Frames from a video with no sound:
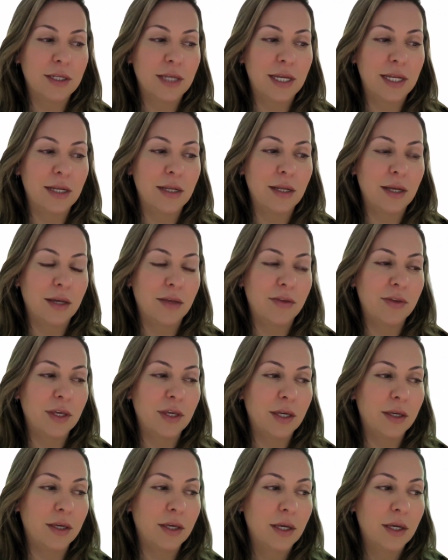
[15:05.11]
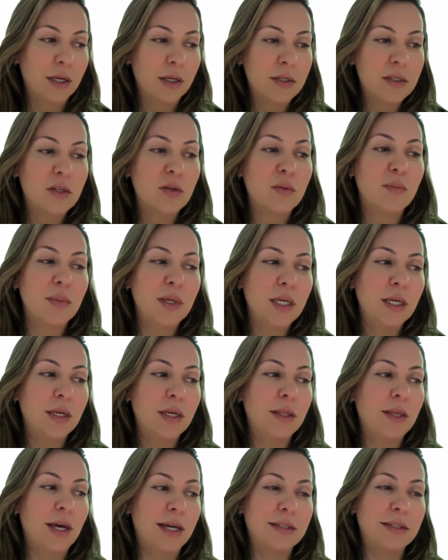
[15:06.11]
And I think to me,
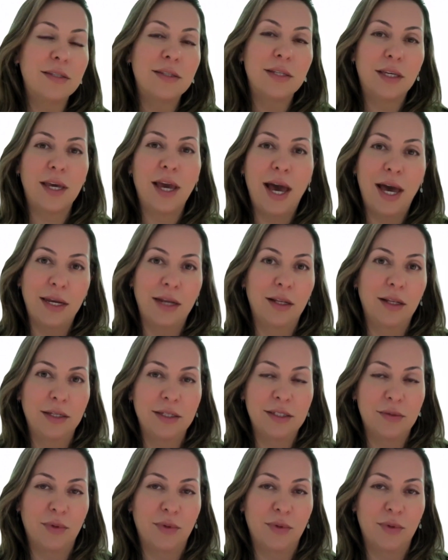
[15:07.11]
that's the catalyst.